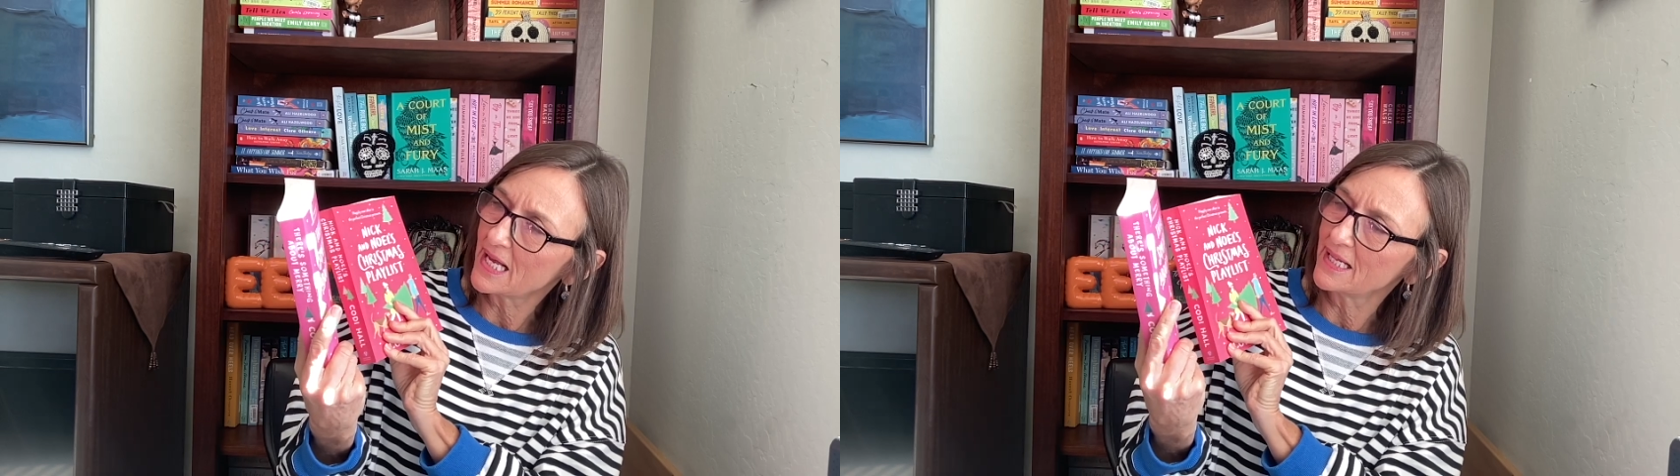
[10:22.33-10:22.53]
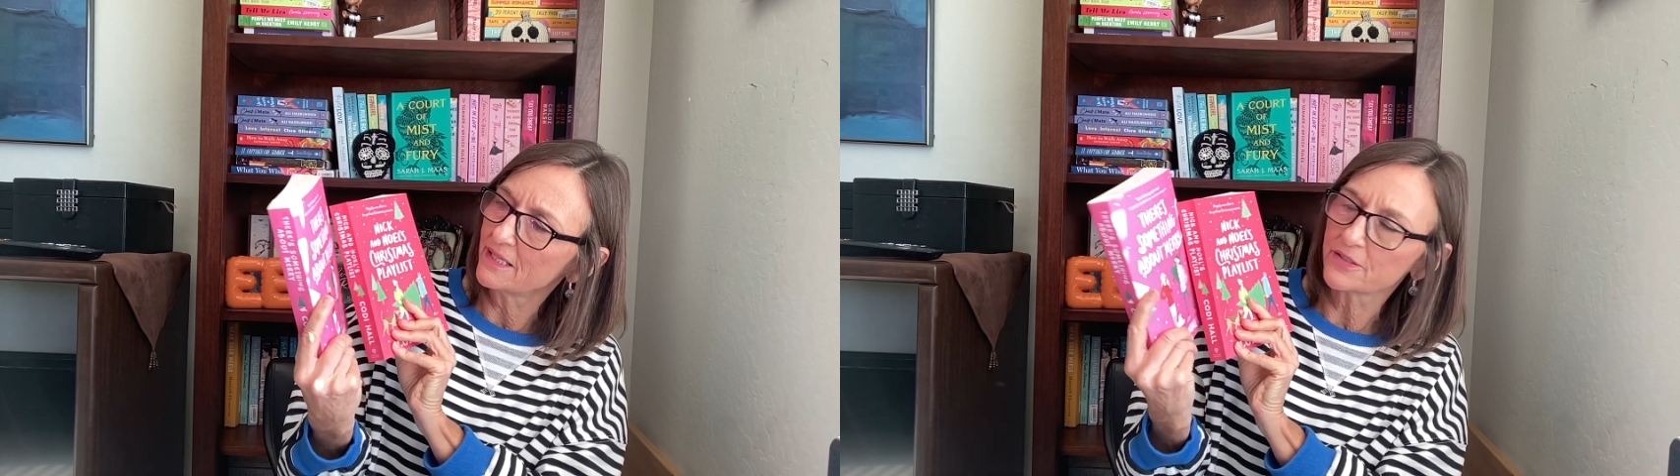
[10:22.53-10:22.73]

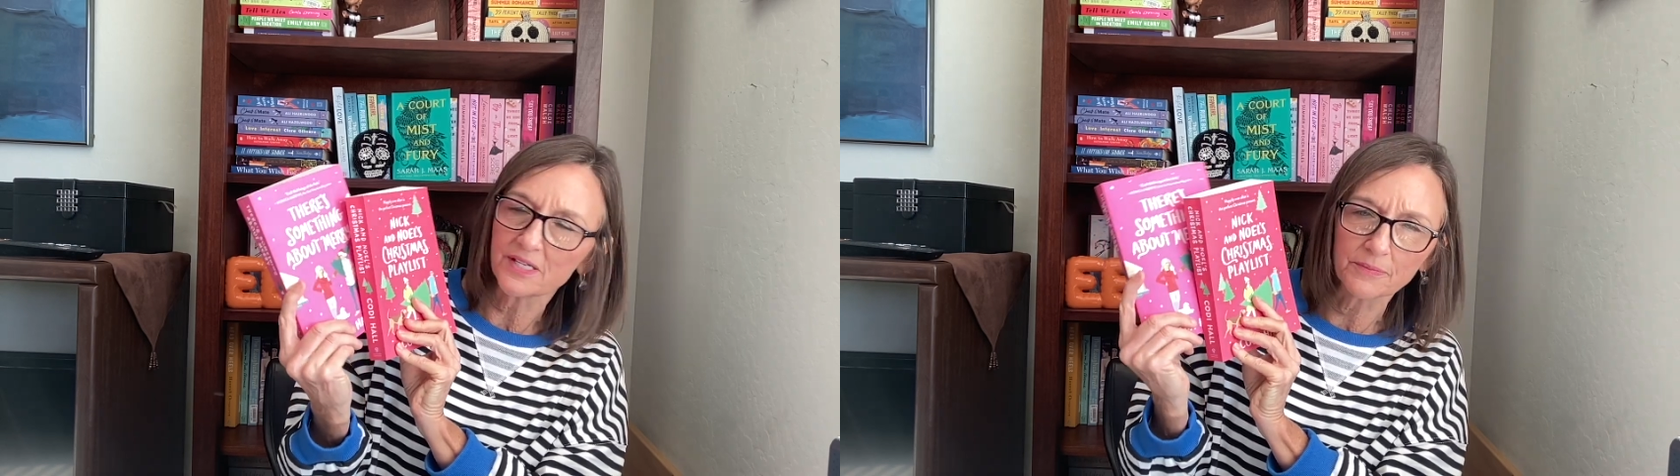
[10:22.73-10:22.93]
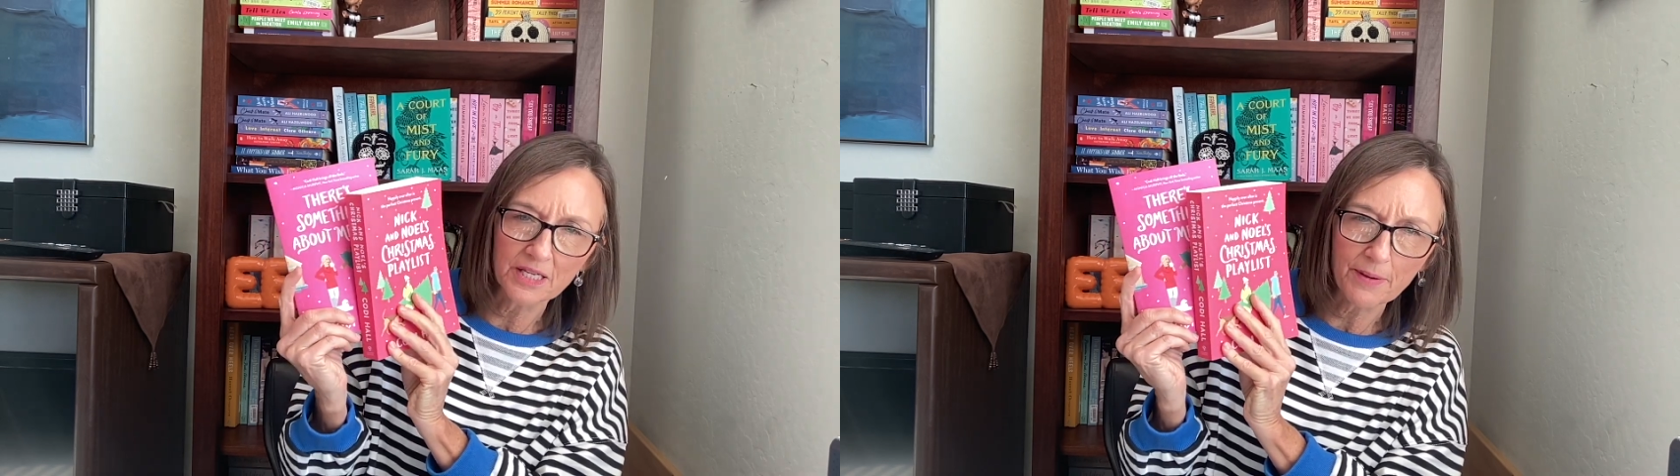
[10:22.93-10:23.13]
and There's
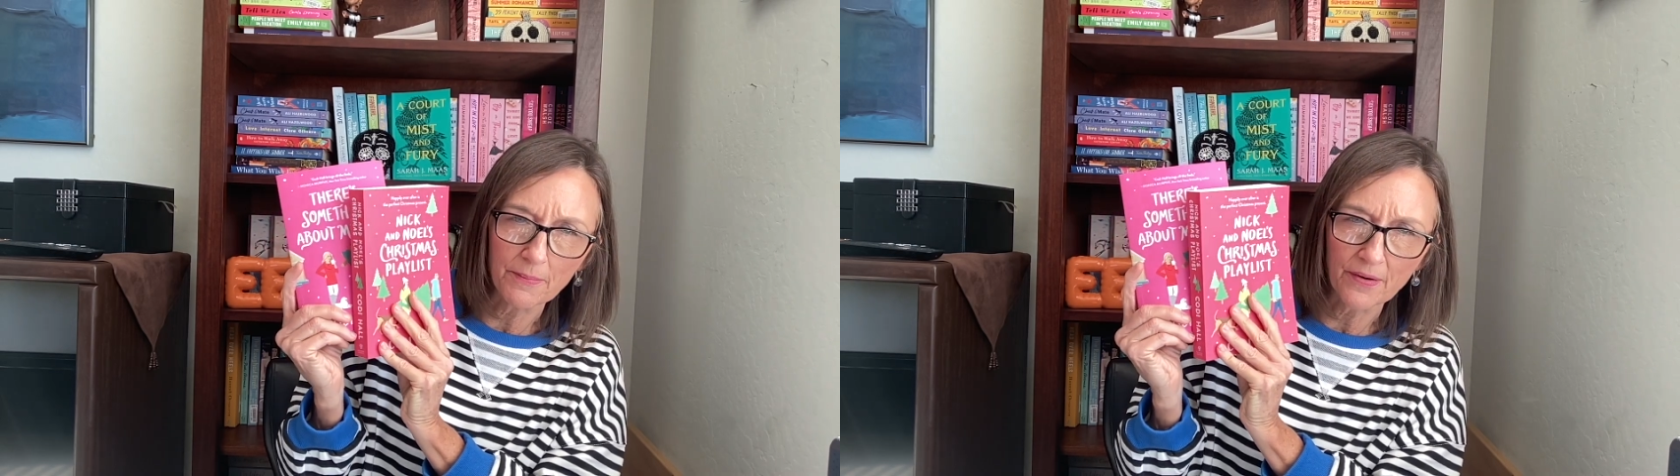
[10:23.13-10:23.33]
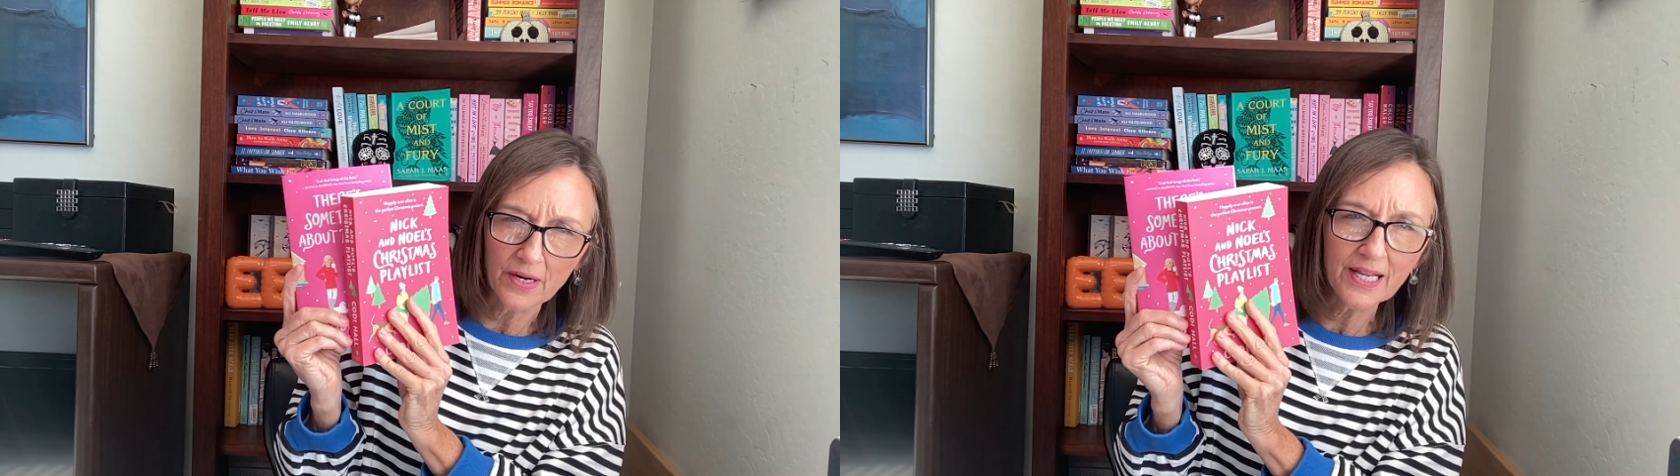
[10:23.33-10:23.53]
Something About Mary,